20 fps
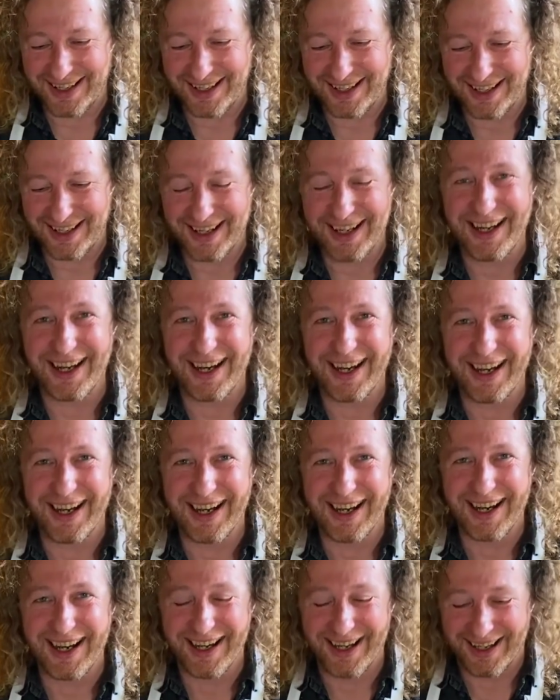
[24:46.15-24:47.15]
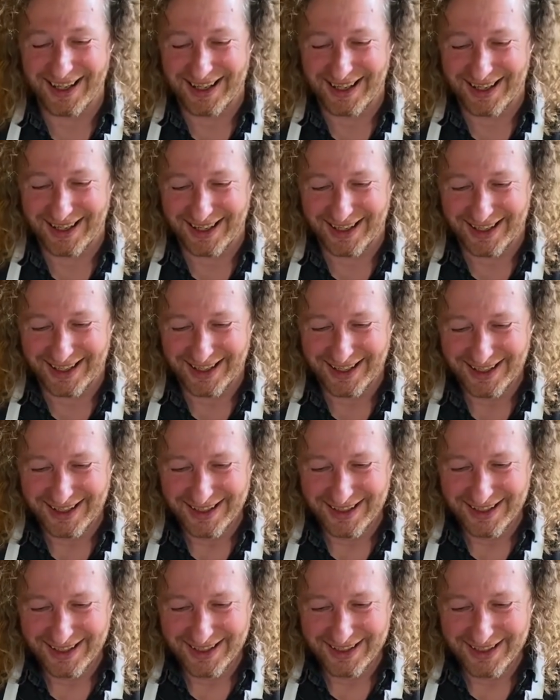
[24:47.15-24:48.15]

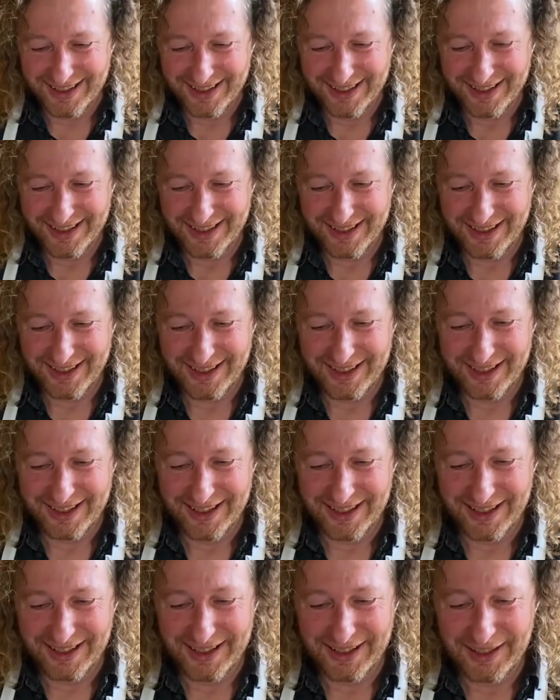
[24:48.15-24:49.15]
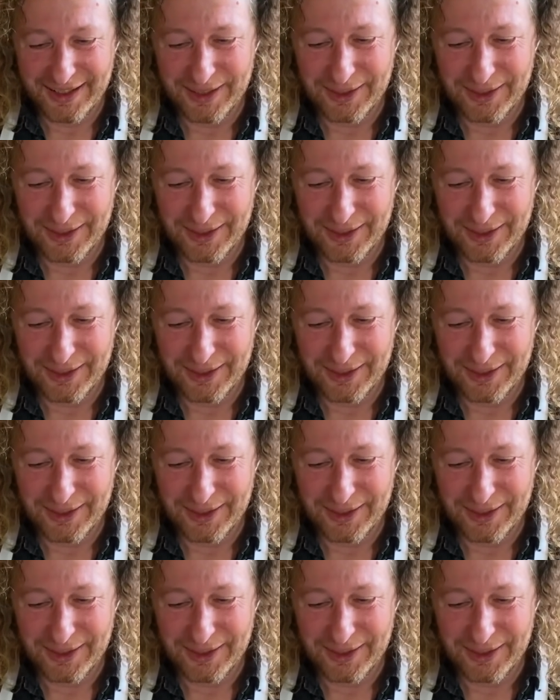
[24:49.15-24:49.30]
No words are spoken by the person on screen.